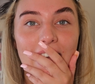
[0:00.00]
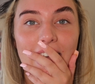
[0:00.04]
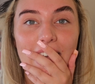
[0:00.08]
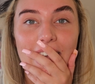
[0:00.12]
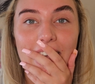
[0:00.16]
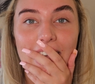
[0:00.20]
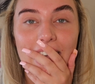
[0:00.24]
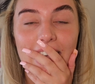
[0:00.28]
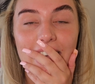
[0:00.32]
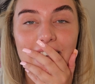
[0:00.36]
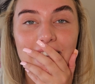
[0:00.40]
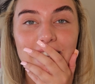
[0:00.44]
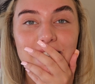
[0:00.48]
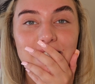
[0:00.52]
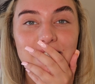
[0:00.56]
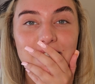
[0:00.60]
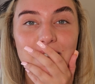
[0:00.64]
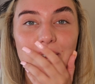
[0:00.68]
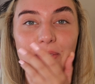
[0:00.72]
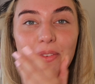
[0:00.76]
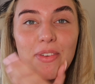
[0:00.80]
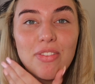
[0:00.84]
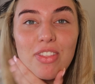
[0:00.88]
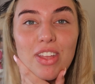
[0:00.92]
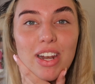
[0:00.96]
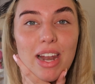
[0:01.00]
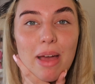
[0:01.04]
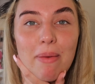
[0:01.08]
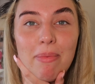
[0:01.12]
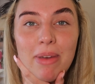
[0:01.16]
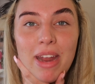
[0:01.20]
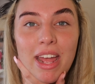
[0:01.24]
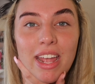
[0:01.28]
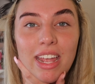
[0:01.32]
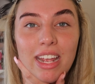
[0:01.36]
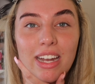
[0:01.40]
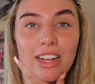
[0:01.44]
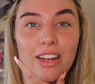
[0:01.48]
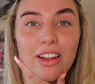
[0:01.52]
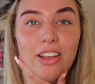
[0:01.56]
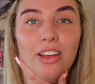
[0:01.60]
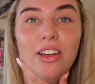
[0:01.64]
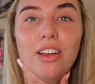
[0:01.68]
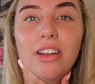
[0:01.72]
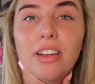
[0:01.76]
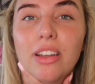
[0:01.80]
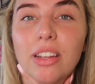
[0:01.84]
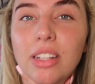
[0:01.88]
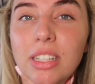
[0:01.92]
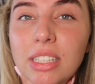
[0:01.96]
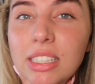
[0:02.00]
it is with the laminated look.